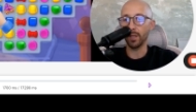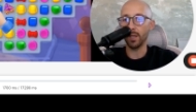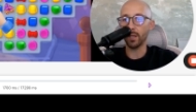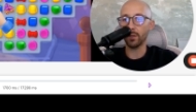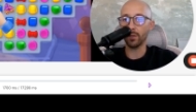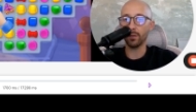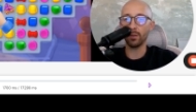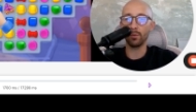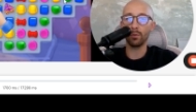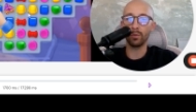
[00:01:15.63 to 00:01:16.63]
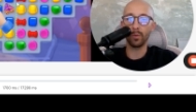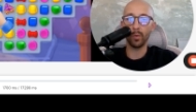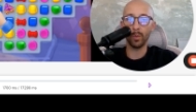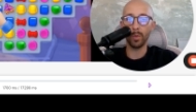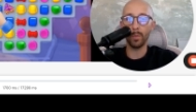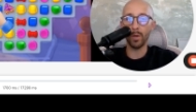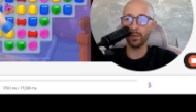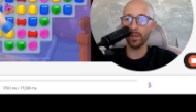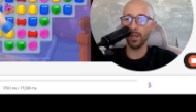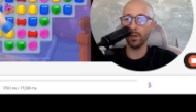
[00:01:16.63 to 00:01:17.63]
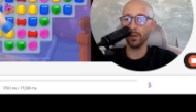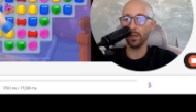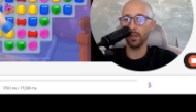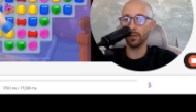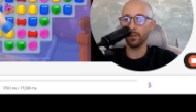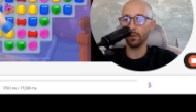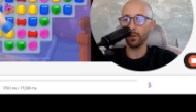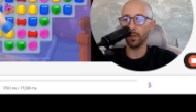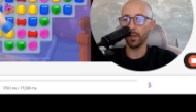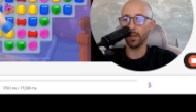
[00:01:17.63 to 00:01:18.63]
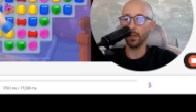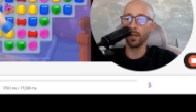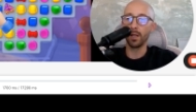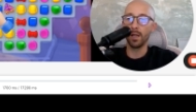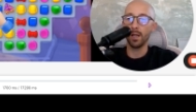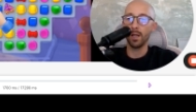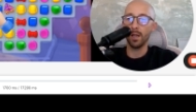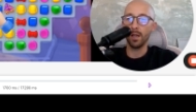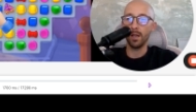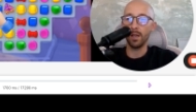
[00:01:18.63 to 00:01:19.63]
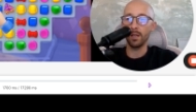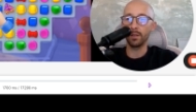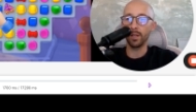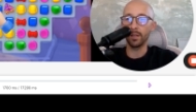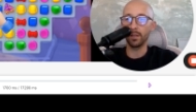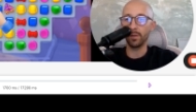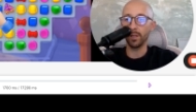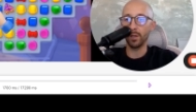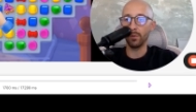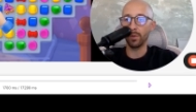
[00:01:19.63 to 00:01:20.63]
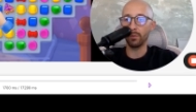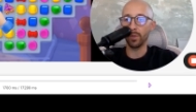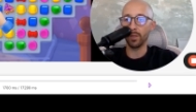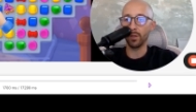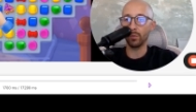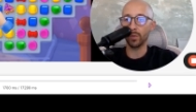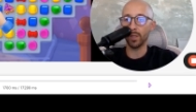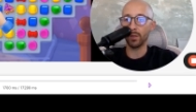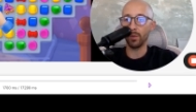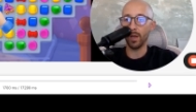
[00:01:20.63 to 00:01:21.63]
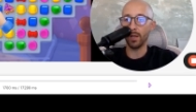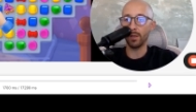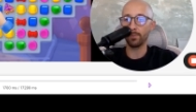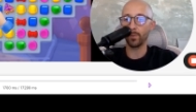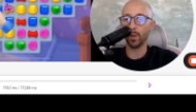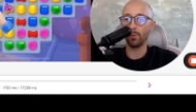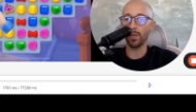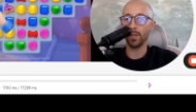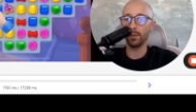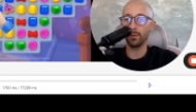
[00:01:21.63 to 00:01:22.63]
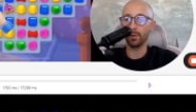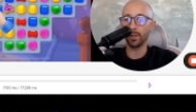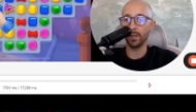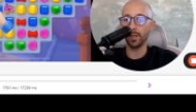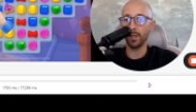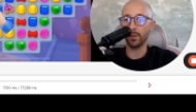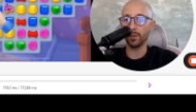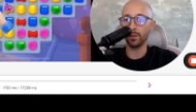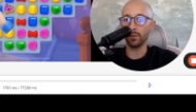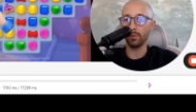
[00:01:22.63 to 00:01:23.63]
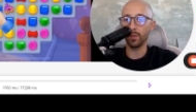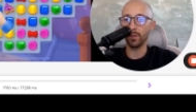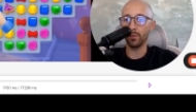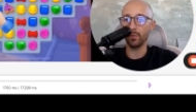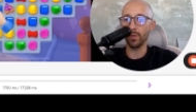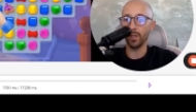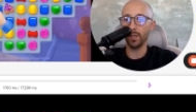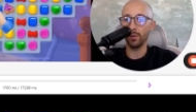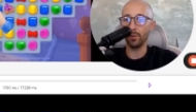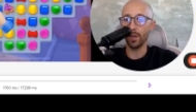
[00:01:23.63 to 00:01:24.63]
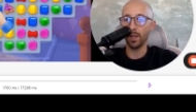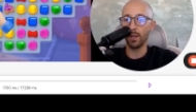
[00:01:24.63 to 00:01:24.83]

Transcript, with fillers: the action, so user will be paused here. He needs to click. Uh, then the video is resumed. That's why we need to set the action to resume video.